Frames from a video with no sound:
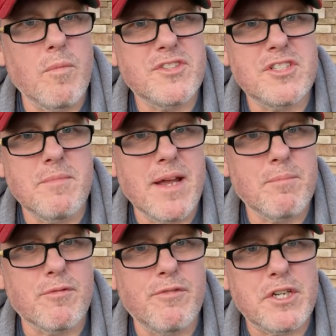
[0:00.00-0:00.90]

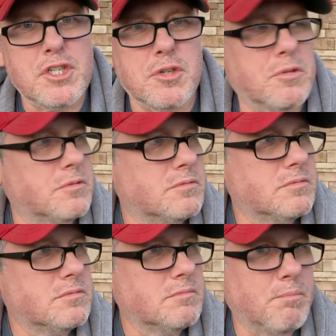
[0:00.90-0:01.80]
semi-professional
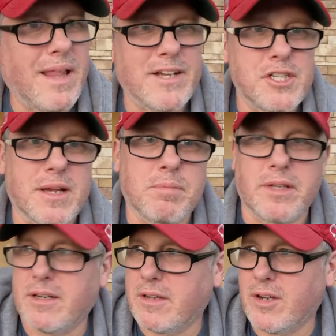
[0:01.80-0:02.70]
blackjack
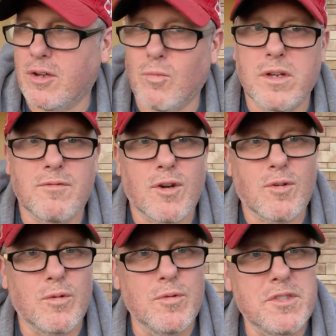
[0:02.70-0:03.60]
player, and on one of our
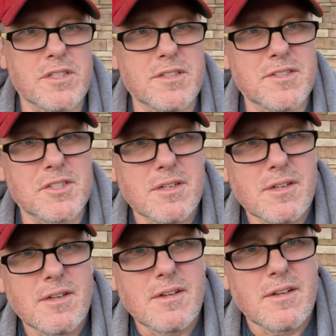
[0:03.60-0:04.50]
cruises,
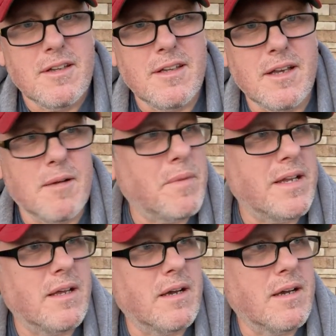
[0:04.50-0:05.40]

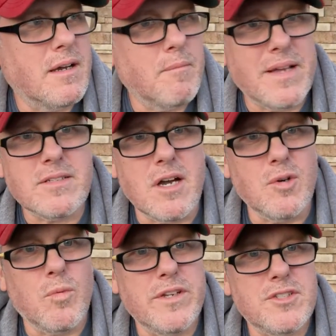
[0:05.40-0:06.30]
my
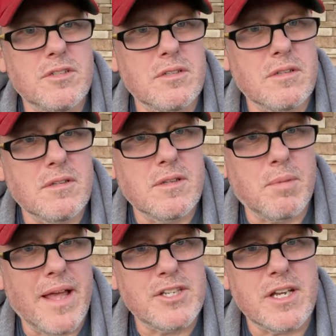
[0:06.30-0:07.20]
daughter went to the
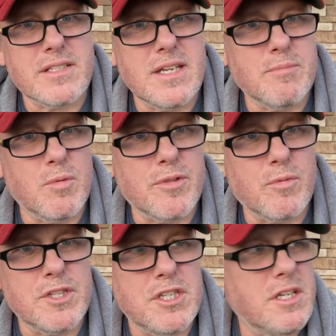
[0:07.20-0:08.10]
blackjack table with
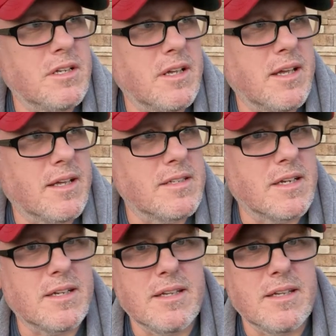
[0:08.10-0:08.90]
Richie, and